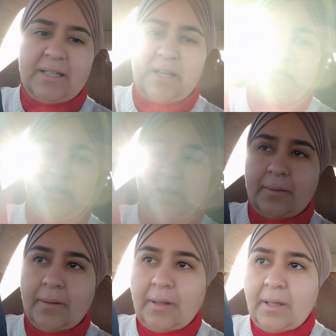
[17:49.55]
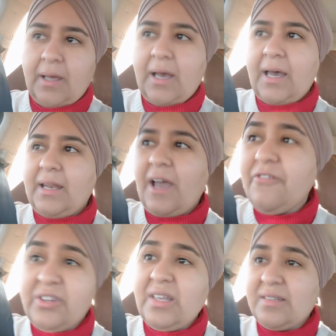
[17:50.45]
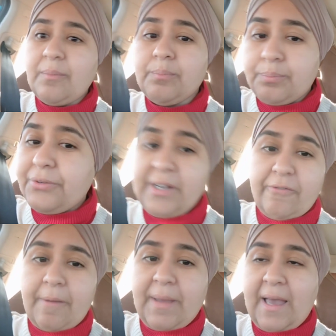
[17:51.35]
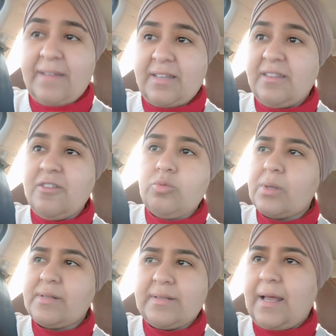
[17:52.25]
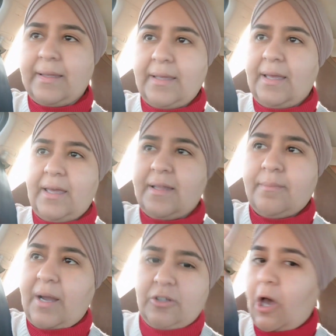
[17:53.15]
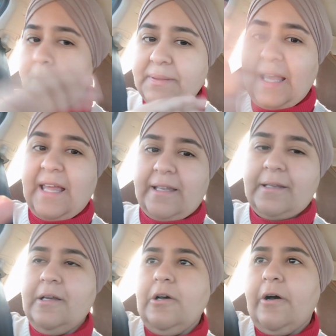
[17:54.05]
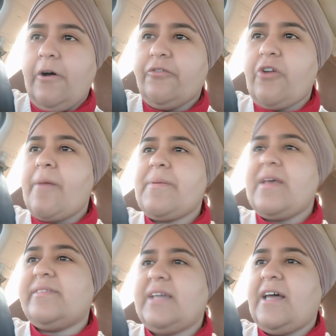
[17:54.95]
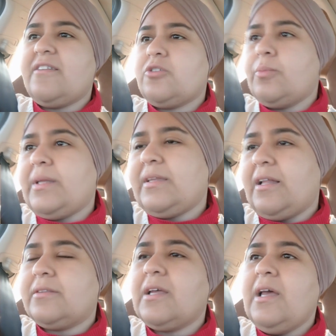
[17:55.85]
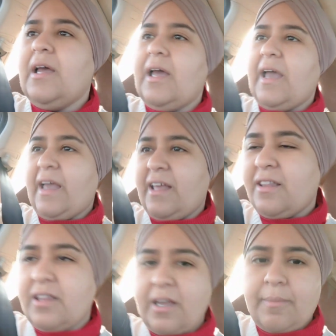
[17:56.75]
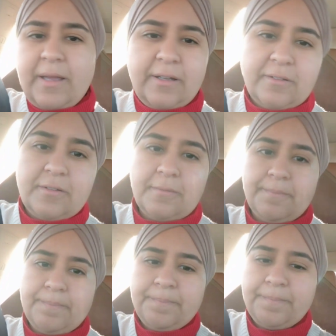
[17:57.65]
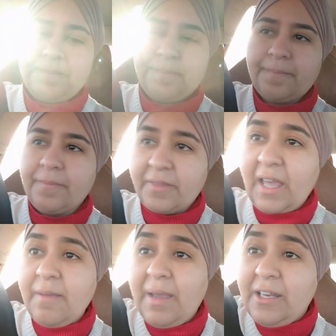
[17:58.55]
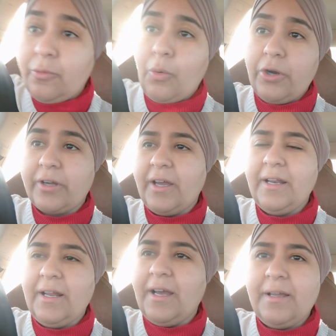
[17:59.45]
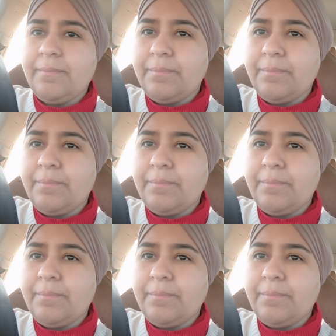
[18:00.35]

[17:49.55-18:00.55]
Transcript: hand I've seen. And I've seen some pretty crappy hands, and this was like in my top 10 of crappiest hands to be dealt. And they made it. They made it work. And I